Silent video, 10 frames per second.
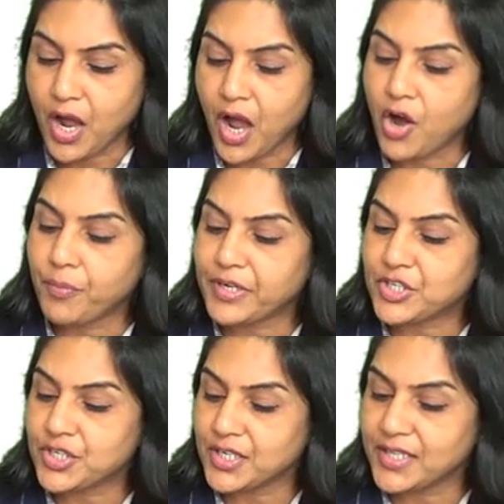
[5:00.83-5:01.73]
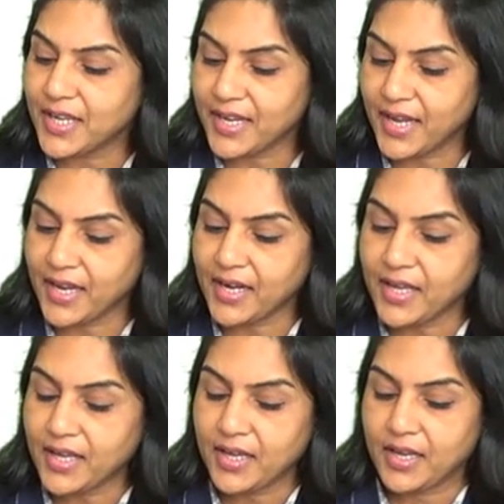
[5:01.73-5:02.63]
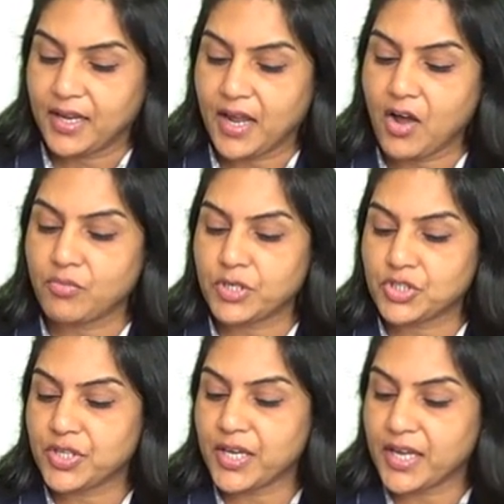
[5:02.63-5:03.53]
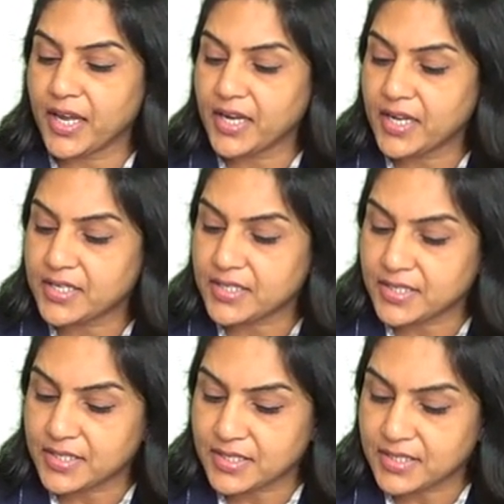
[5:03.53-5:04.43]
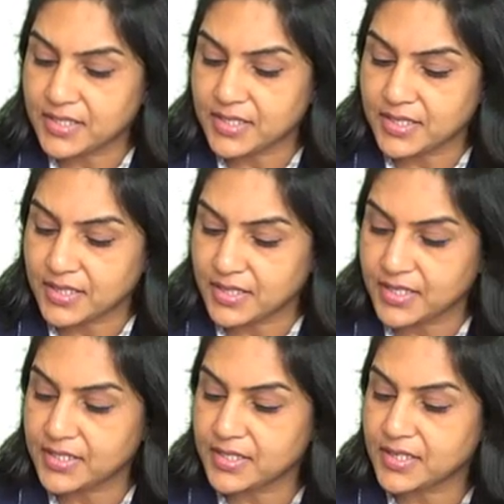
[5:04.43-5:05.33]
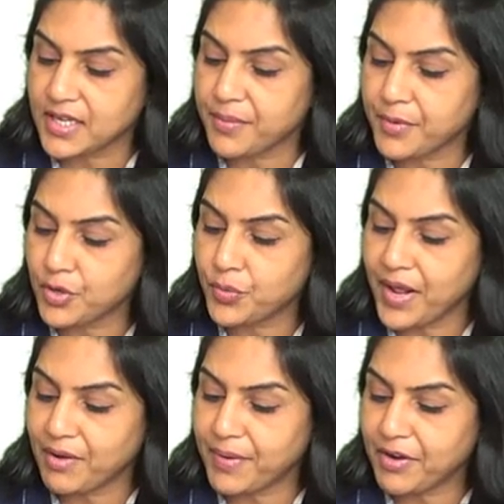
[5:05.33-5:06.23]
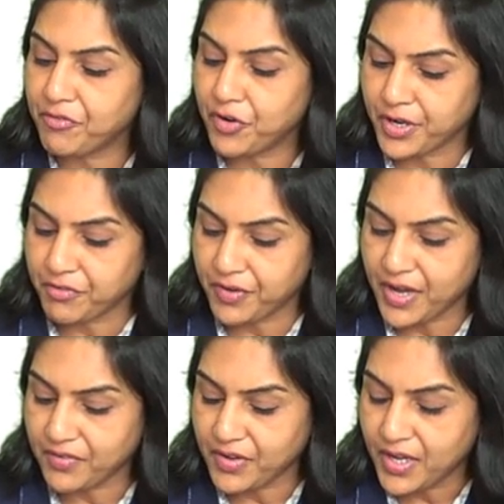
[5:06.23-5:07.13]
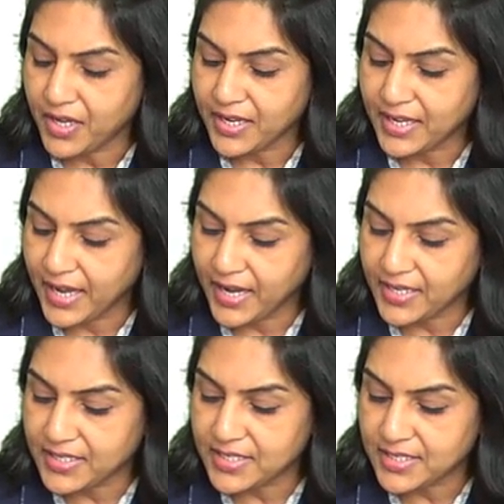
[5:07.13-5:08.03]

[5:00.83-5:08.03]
How much did they gain? How much they gain is, this is the amount 12 by 45 gained.